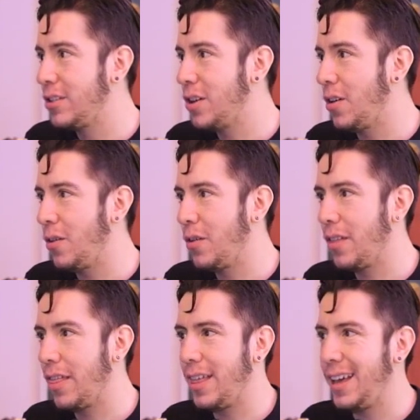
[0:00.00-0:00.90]
So
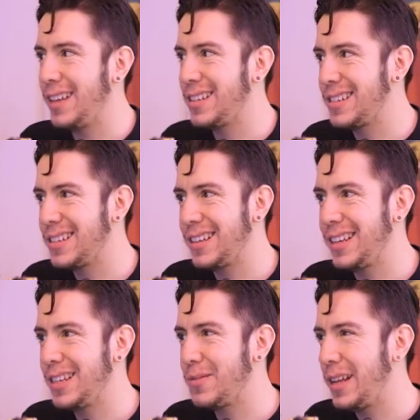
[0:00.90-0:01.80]
this
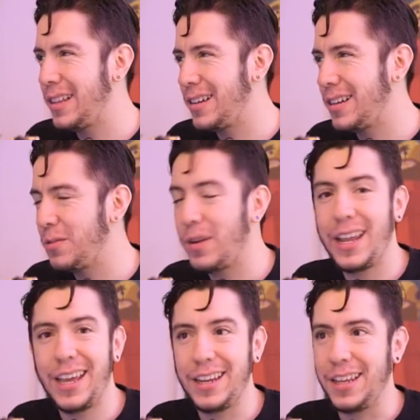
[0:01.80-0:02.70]
is Blender
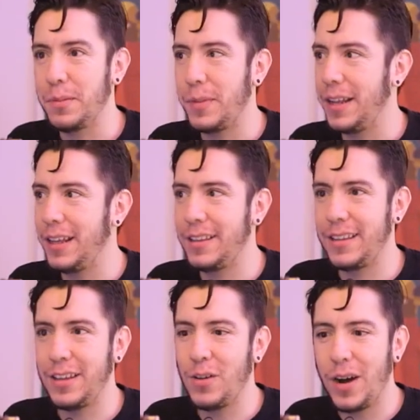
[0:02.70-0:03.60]
180, but
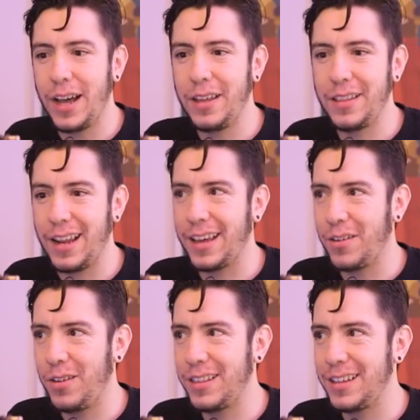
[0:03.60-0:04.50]
the UI, like
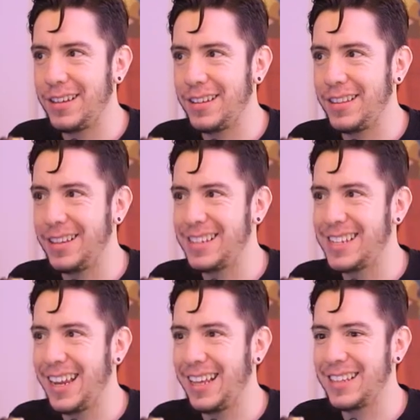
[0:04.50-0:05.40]
all the
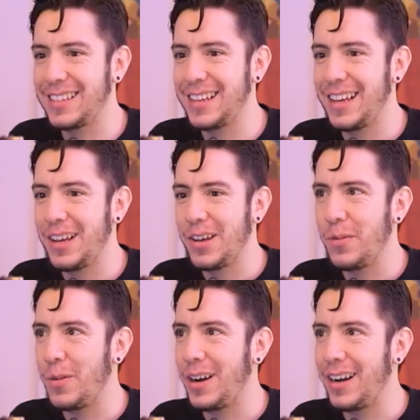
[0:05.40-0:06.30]
settings
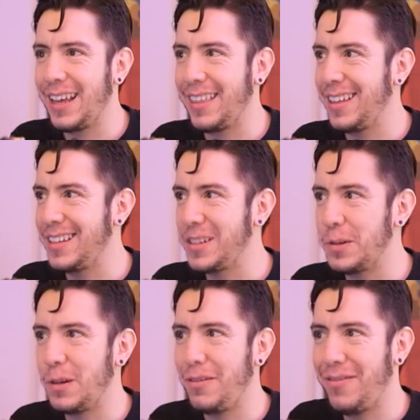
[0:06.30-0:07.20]
were like this. They
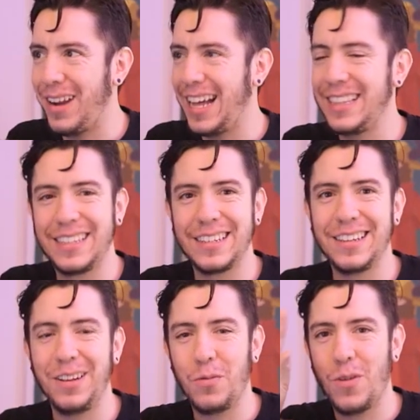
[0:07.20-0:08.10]
were all flat
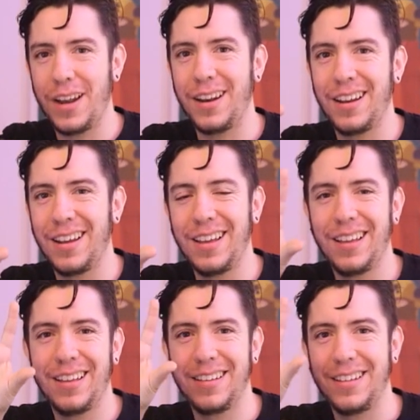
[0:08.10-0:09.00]
in one
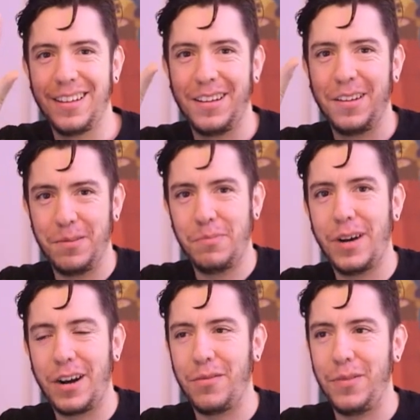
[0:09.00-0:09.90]

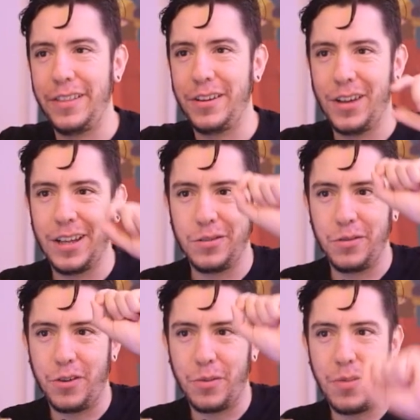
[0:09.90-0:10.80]
part of Blender. You had to
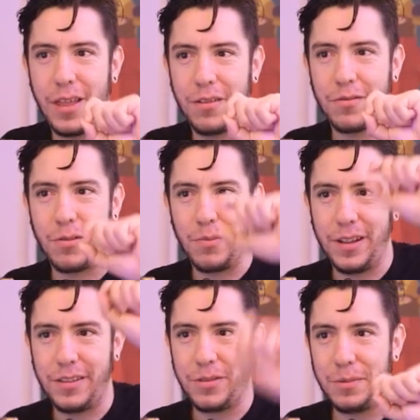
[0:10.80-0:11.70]
drop down from
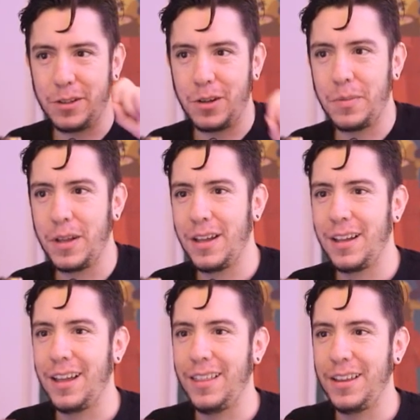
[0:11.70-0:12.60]
Blender from the top,
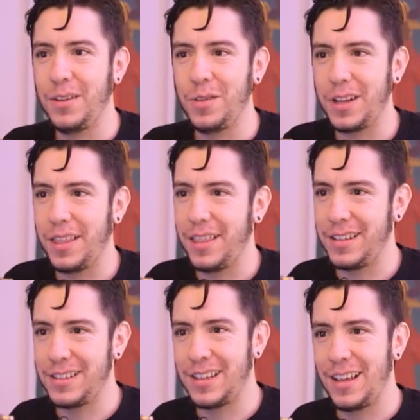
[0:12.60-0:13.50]
and then you will get
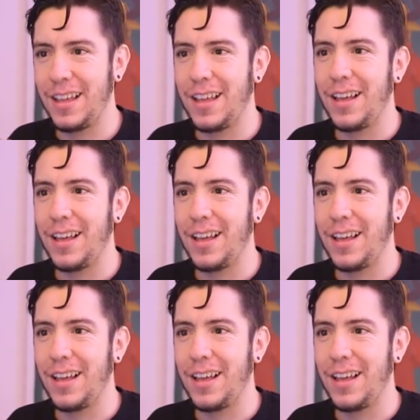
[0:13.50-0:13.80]
this.